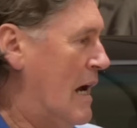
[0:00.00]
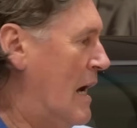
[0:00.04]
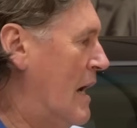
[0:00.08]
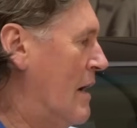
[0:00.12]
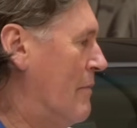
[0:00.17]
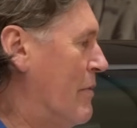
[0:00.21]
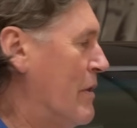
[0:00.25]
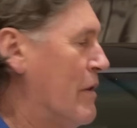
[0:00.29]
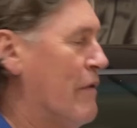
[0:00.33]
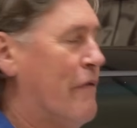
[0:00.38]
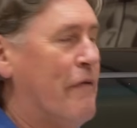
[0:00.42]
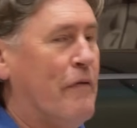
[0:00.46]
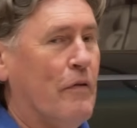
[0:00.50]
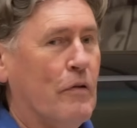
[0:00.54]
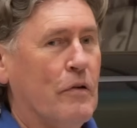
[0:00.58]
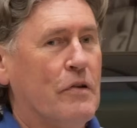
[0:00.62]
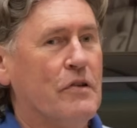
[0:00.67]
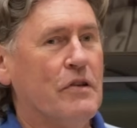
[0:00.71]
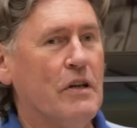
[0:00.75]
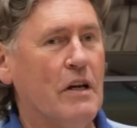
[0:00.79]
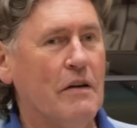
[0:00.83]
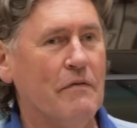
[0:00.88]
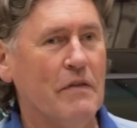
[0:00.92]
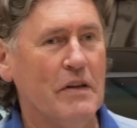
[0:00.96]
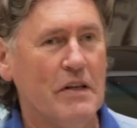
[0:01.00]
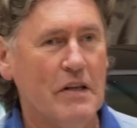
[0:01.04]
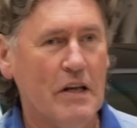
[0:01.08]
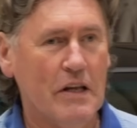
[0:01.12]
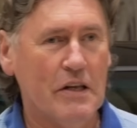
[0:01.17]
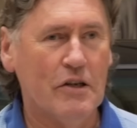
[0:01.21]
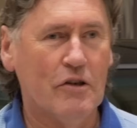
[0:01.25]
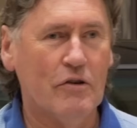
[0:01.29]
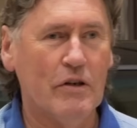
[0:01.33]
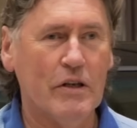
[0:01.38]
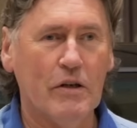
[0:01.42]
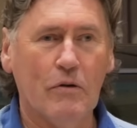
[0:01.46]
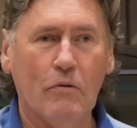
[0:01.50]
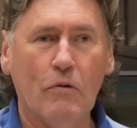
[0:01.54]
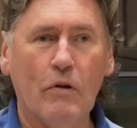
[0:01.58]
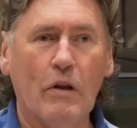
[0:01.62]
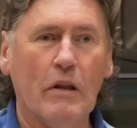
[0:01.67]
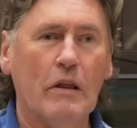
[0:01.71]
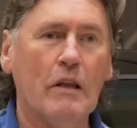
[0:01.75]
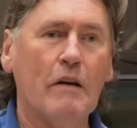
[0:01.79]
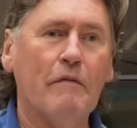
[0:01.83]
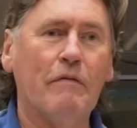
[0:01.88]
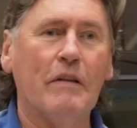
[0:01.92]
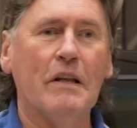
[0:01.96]
with a full service history, all the
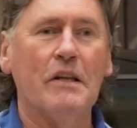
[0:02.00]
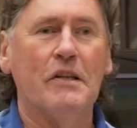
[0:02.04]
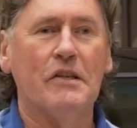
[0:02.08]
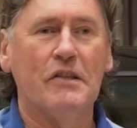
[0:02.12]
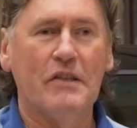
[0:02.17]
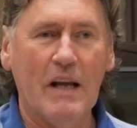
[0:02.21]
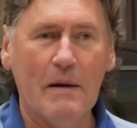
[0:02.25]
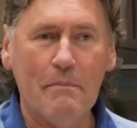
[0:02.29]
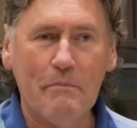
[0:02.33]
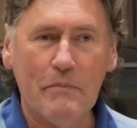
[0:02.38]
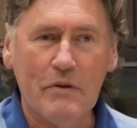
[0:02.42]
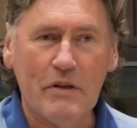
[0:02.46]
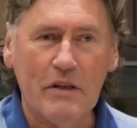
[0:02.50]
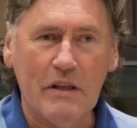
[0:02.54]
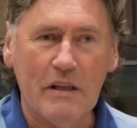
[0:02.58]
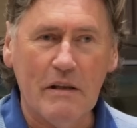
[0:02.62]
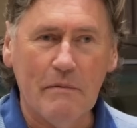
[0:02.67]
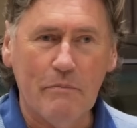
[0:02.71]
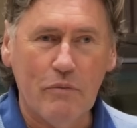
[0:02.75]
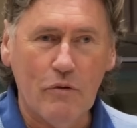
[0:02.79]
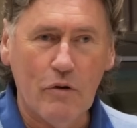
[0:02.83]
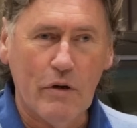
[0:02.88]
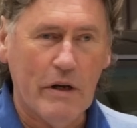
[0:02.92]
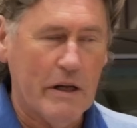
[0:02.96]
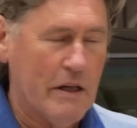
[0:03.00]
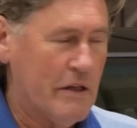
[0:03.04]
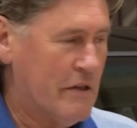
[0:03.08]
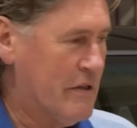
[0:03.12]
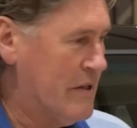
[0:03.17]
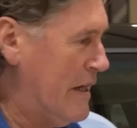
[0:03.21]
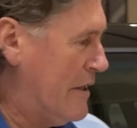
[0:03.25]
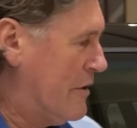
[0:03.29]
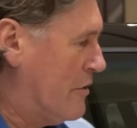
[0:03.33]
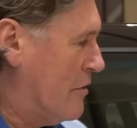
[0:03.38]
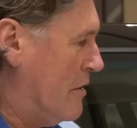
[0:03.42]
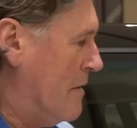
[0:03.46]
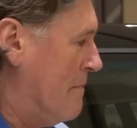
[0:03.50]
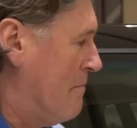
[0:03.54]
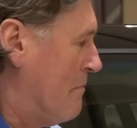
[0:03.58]
lovely stamps in the book, etc.